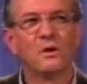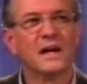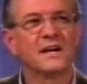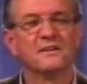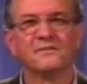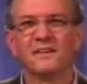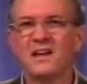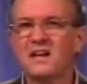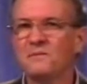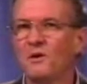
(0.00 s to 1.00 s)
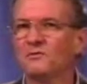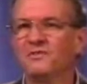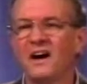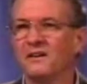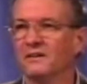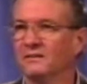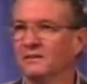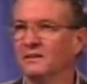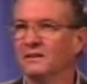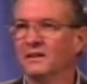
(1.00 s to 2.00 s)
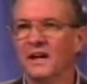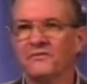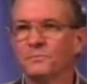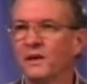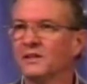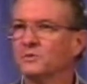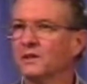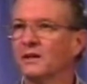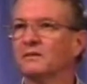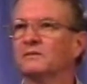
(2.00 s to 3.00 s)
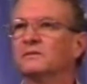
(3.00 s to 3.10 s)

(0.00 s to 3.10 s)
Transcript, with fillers: like a flame on fire, every place we go.